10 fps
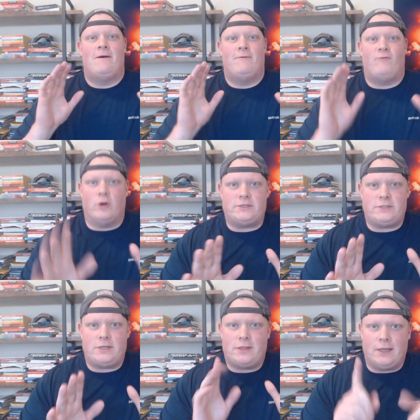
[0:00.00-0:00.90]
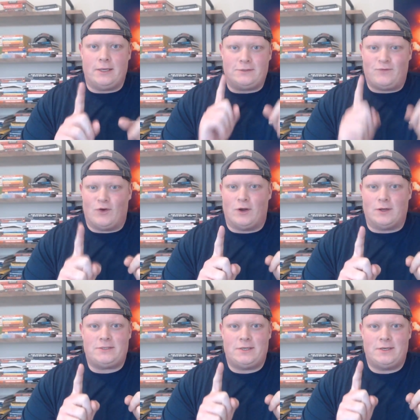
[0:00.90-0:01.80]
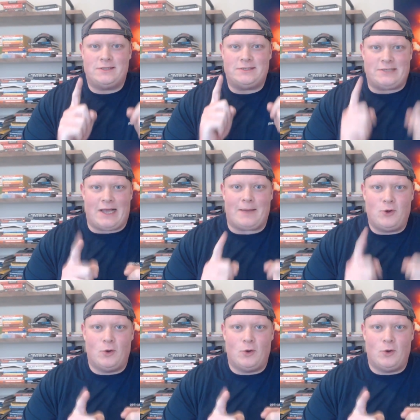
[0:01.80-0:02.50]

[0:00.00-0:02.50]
First things first, stop